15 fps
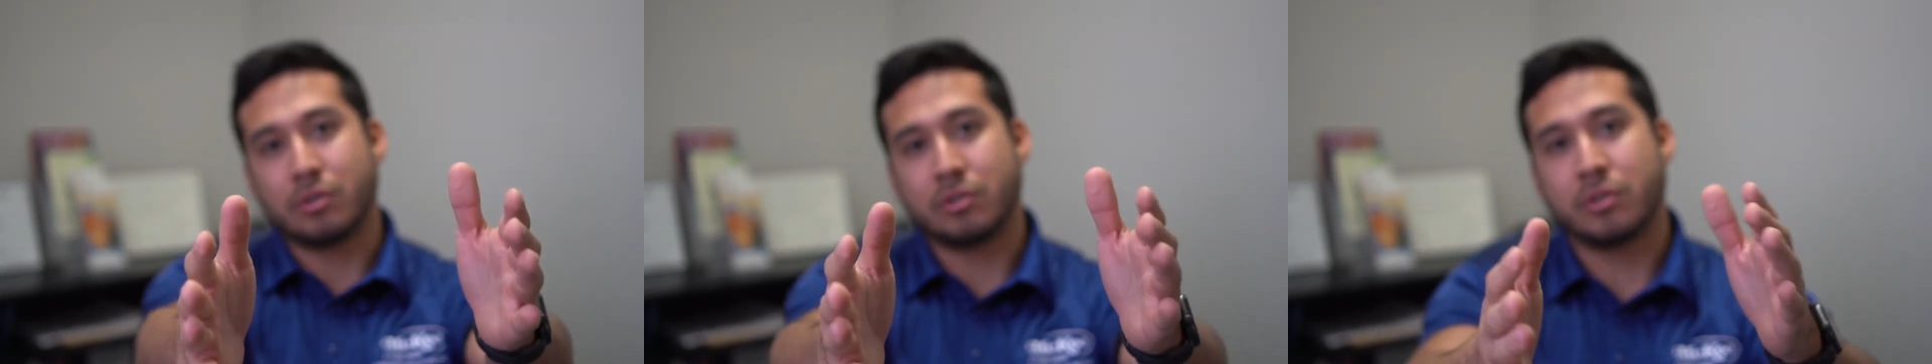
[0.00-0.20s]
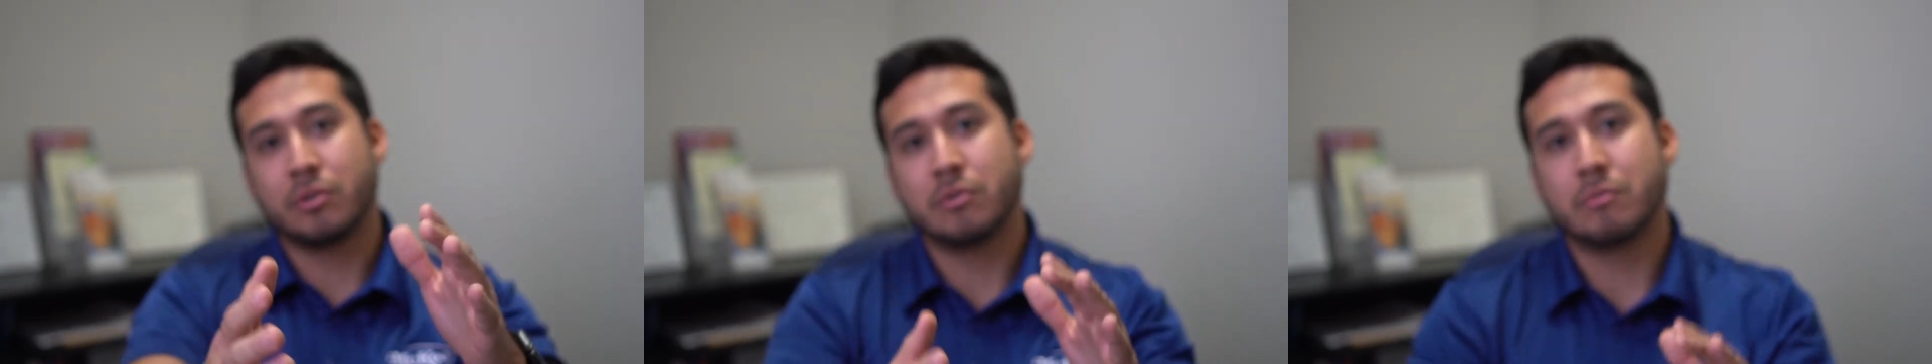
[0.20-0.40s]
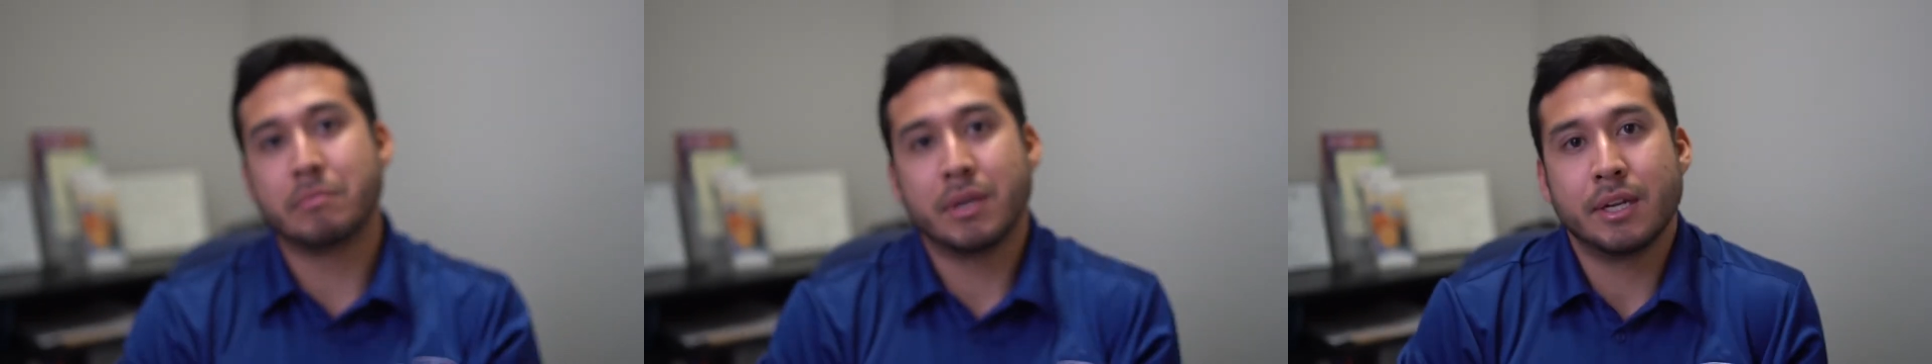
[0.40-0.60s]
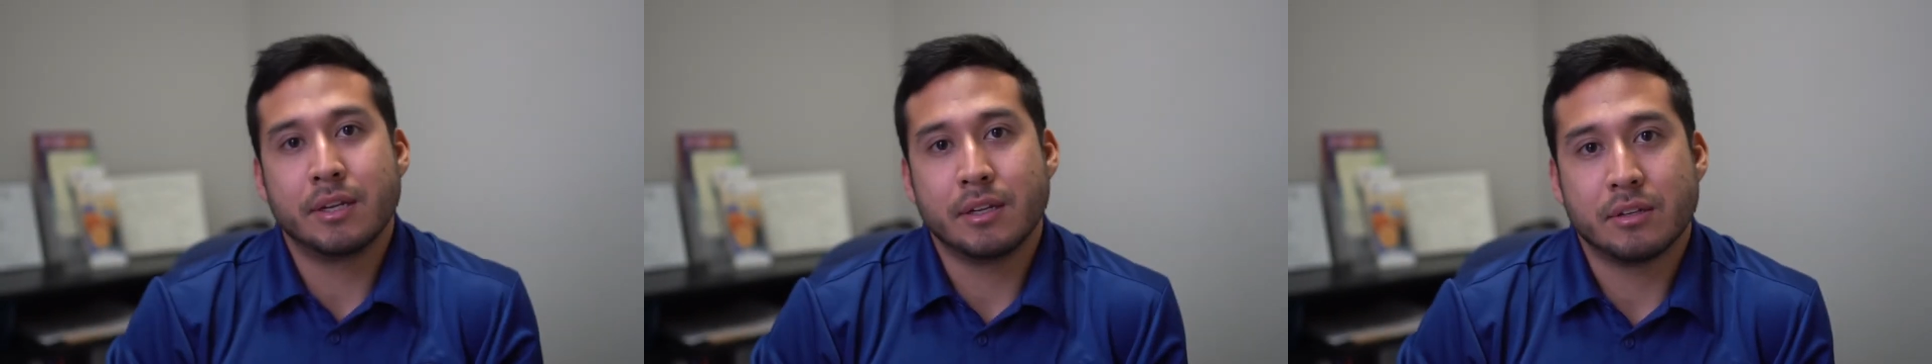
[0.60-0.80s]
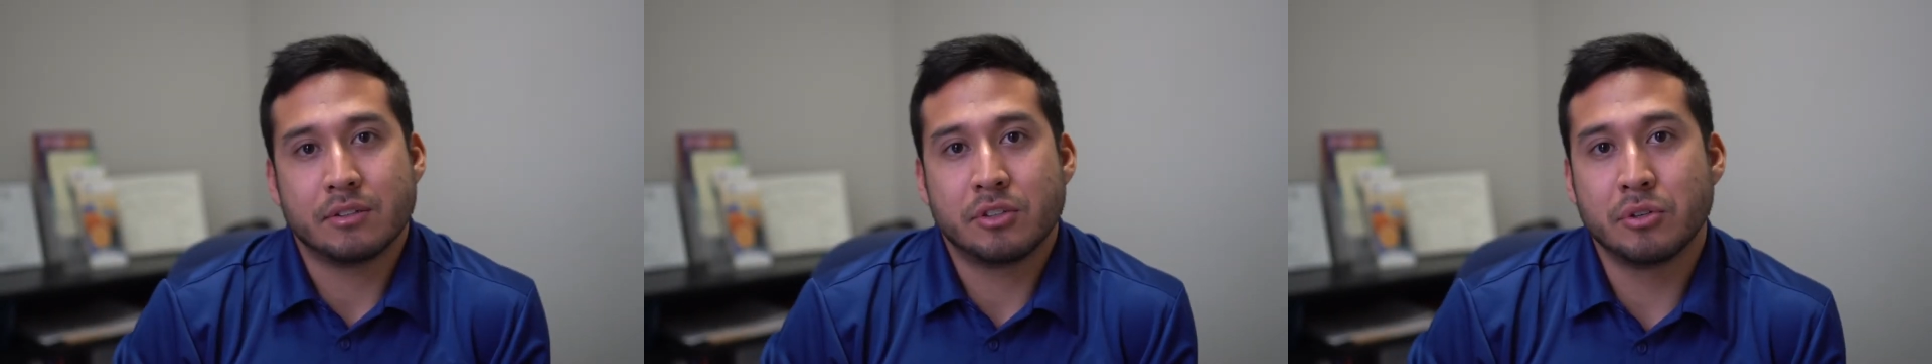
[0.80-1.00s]
2
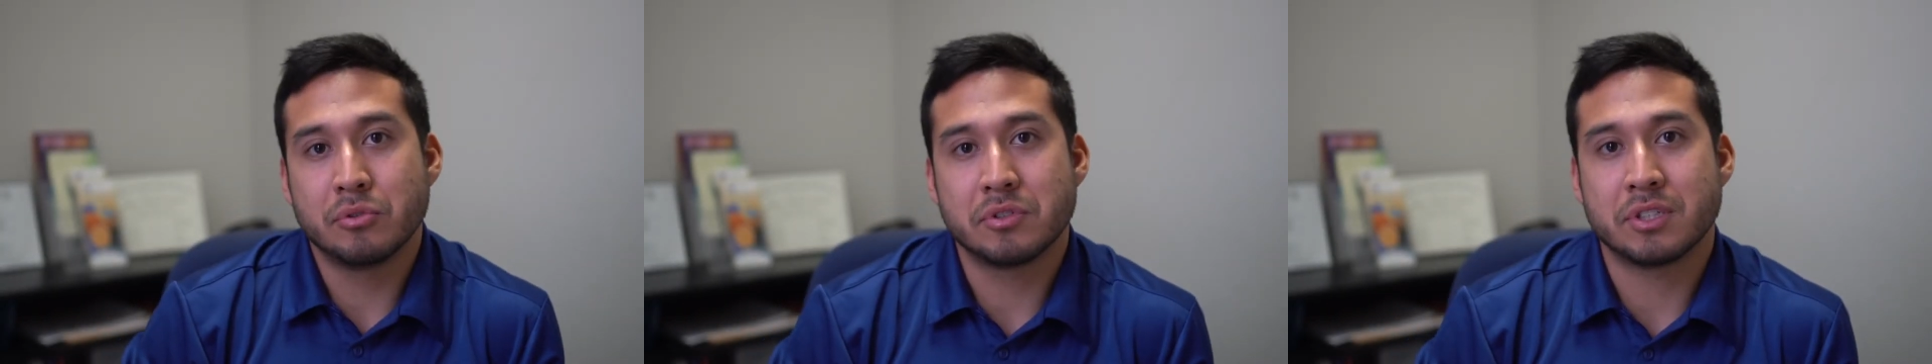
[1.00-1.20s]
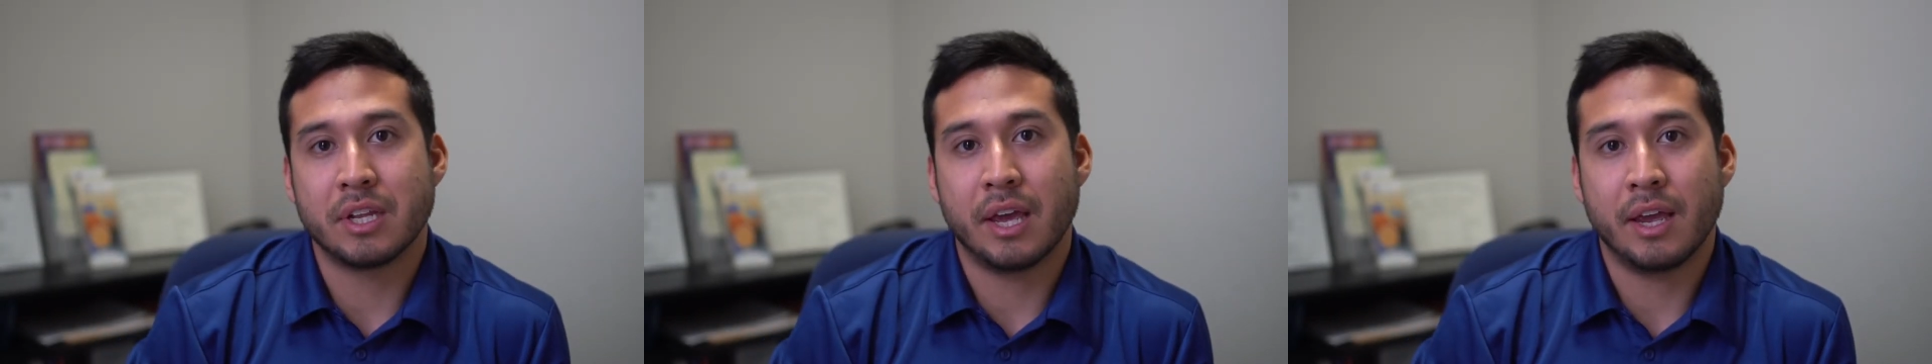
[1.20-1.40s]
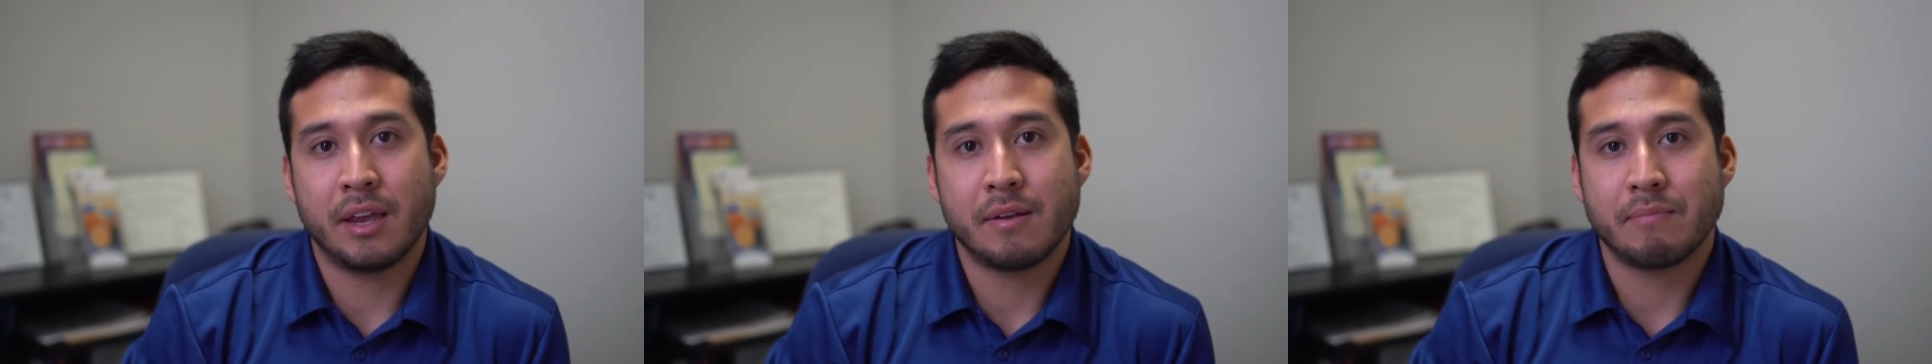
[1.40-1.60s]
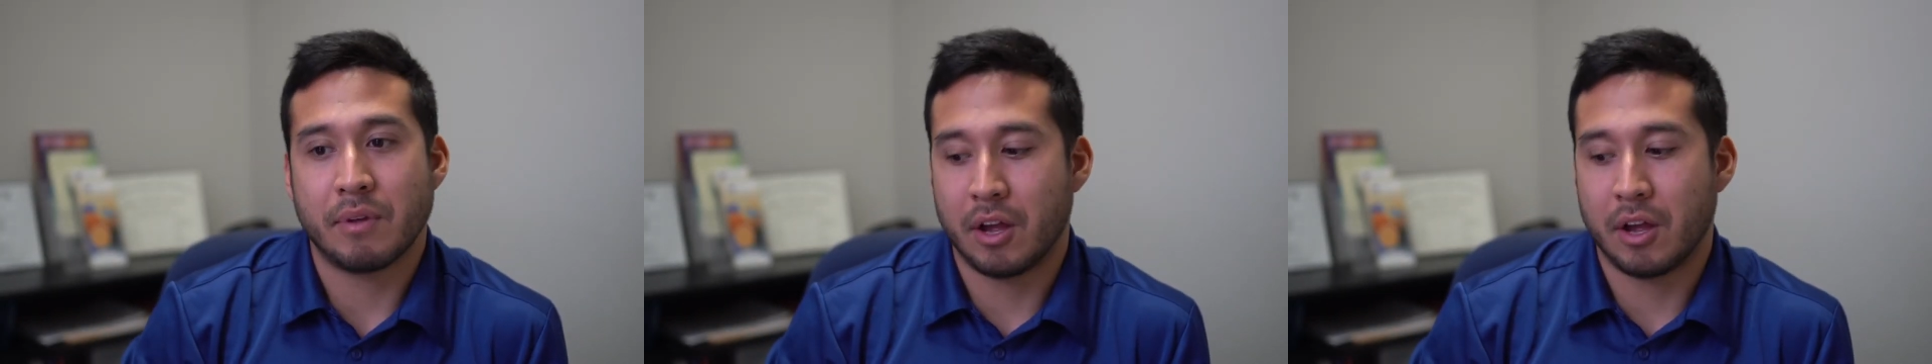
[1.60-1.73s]
Minute Tuesday.